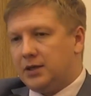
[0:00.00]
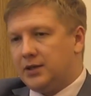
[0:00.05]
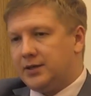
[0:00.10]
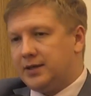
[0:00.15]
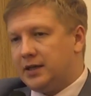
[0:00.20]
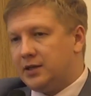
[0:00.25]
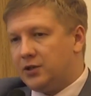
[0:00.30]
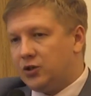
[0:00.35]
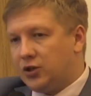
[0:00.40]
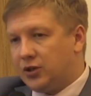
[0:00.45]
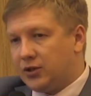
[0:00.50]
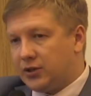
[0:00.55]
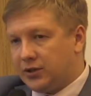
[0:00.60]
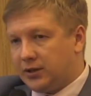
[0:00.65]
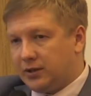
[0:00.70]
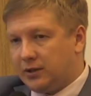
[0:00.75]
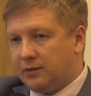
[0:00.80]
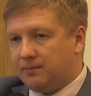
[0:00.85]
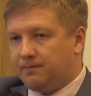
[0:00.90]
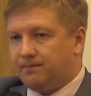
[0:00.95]
That's
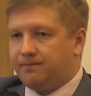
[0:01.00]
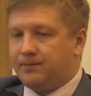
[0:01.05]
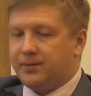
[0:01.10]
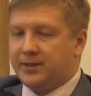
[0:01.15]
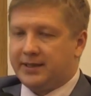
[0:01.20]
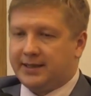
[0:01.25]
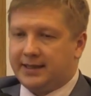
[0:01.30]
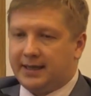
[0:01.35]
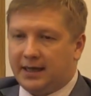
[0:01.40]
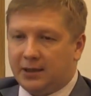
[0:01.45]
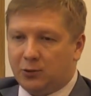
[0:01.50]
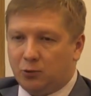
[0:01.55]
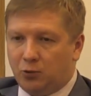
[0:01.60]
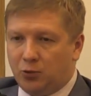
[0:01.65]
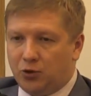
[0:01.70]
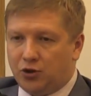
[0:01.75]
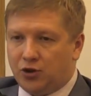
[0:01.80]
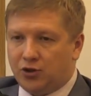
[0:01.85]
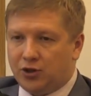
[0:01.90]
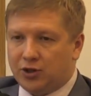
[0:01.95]
just a start
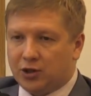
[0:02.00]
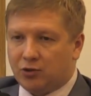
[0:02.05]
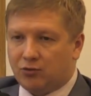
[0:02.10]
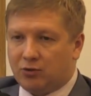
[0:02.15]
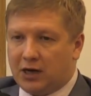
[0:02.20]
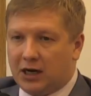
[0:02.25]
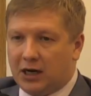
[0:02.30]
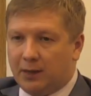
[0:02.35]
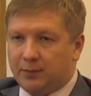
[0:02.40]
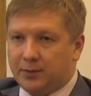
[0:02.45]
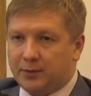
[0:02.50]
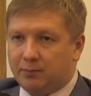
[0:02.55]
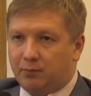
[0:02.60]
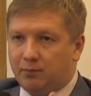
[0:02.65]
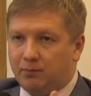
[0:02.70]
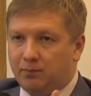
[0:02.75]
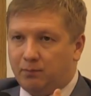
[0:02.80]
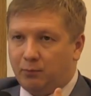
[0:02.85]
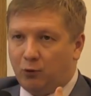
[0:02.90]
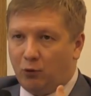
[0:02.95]
which describes
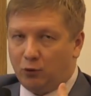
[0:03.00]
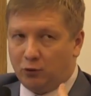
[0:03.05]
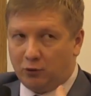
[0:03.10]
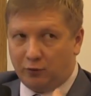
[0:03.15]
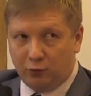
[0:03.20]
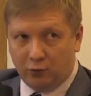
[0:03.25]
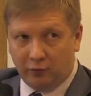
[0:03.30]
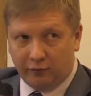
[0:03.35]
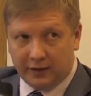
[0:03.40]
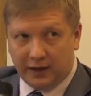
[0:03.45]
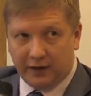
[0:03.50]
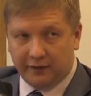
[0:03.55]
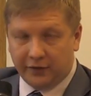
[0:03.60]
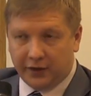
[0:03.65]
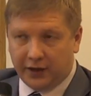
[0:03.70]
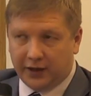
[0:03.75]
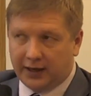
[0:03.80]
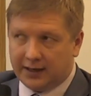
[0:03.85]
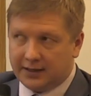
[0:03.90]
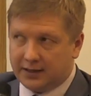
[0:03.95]
point of view of
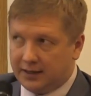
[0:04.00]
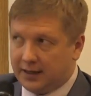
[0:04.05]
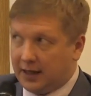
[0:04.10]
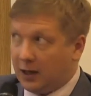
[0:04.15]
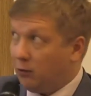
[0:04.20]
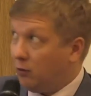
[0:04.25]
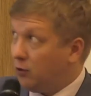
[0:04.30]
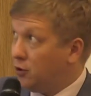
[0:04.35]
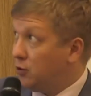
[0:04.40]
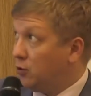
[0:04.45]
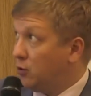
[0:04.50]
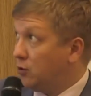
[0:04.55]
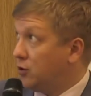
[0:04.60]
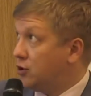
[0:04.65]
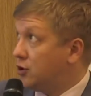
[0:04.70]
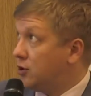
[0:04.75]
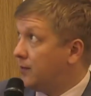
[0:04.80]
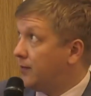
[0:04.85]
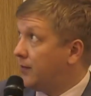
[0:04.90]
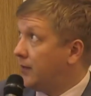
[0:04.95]
Naftogaz and our
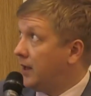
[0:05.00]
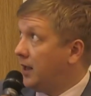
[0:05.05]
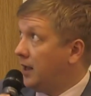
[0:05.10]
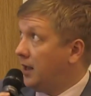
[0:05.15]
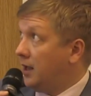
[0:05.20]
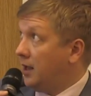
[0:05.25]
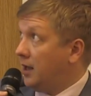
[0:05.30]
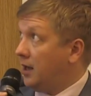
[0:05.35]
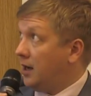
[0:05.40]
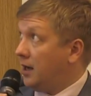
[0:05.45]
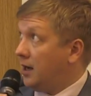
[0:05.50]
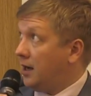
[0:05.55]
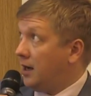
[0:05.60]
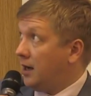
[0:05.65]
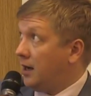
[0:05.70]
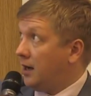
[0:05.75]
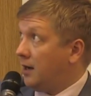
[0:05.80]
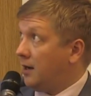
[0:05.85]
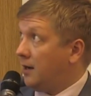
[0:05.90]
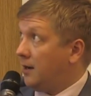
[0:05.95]
ideology.
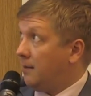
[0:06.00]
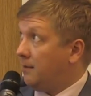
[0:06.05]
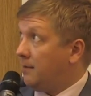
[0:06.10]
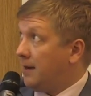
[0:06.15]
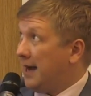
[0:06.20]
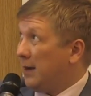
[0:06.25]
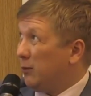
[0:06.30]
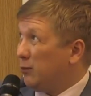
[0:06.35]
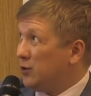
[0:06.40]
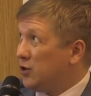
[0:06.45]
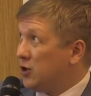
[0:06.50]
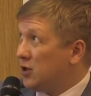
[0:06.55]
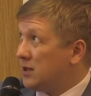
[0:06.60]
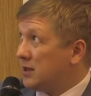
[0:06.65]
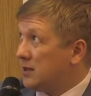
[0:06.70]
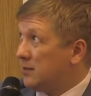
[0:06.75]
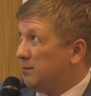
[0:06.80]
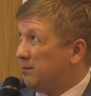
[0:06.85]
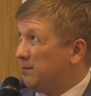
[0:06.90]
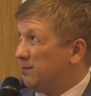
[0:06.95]
I would
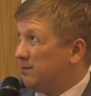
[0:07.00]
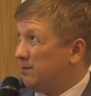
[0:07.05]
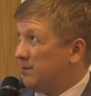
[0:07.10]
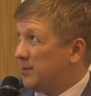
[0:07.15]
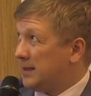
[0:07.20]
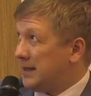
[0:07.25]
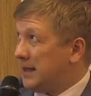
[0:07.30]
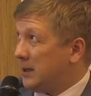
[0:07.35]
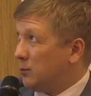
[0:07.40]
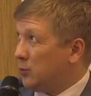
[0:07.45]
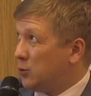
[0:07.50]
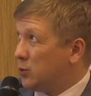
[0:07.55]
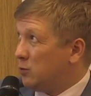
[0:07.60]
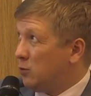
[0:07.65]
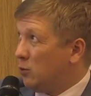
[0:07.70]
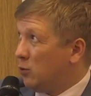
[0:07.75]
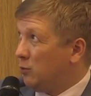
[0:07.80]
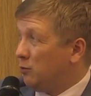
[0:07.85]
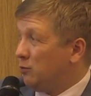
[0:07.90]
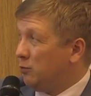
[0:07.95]
just start with
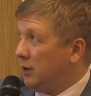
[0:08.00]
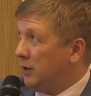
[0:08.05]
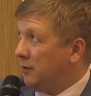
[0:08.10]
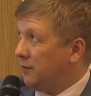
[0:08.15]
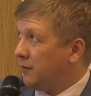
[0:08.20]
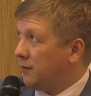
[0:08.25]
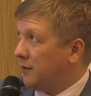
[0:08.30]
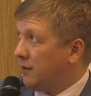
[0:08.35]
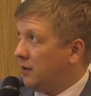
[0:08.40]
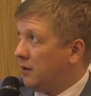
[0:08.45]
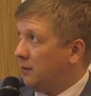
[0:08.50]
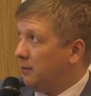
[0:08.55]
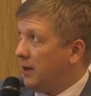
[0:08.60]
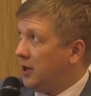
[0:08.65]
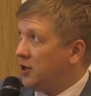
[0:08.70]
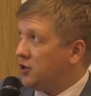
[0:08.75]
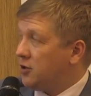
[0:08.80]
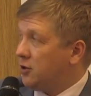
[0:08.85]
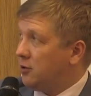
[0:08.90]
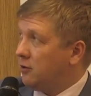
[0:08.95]
small brief
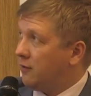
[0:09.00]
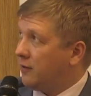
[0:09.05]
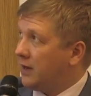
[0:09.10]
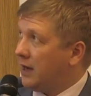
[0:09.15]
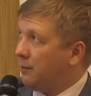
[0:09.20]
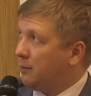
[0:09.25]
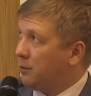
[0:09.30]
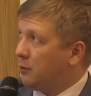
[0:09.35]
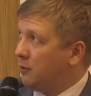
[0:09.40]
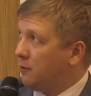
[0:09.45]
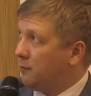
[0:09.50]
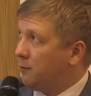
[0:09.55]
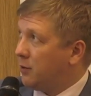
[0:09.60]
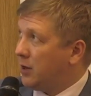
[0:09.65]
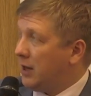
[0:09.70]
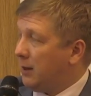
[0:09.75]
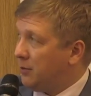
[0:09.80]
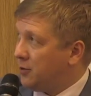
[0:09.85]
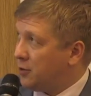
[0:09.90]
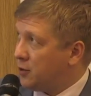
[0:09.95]
mentioning of a couple of
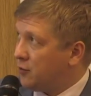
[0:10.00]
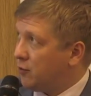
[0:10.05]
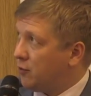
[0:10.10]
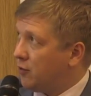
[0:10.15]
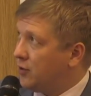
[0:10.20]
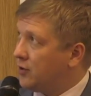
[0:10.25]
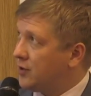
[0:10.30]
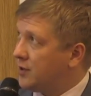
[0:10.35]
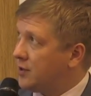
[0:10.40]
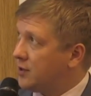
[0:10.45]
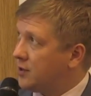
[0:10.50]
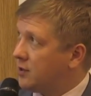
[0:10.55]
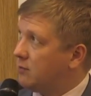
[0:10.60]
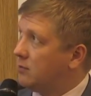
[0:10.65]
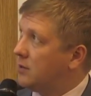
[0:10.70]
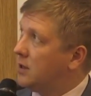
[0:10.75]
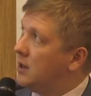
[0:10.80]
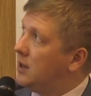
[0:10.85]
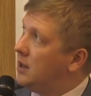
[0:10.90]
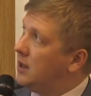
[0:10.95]
parameters of the Ukrainian system.
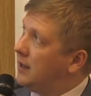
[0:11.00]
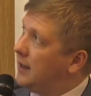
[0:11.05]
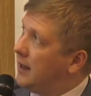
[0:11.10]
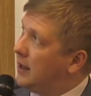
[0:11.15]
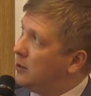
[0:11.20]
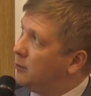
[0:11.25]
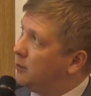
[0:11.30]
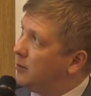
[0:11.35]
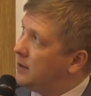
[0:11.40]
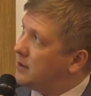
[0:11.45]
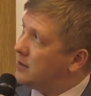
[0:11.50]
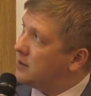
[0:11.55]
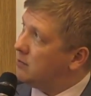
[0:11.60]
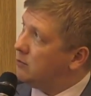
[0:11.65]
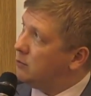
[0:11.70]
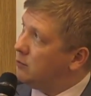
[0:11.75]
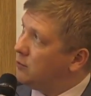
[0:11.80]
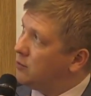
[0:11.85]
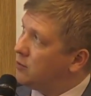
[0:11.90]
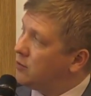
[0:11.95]
Can you
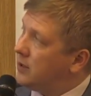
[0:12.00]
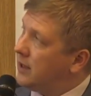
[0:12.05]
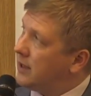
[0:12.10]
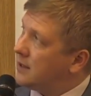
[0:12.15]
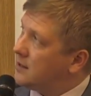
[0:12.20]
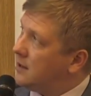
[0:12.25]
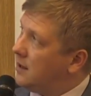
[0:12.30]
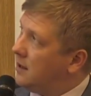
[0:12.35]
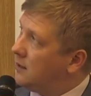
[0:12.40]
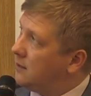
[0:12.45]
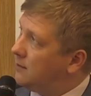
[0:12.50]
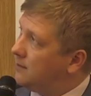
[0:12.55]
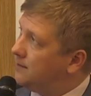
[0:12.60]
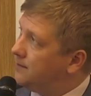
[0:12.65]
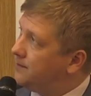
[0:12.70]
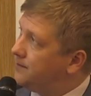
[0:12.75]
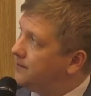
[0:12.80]
please move to the next slide?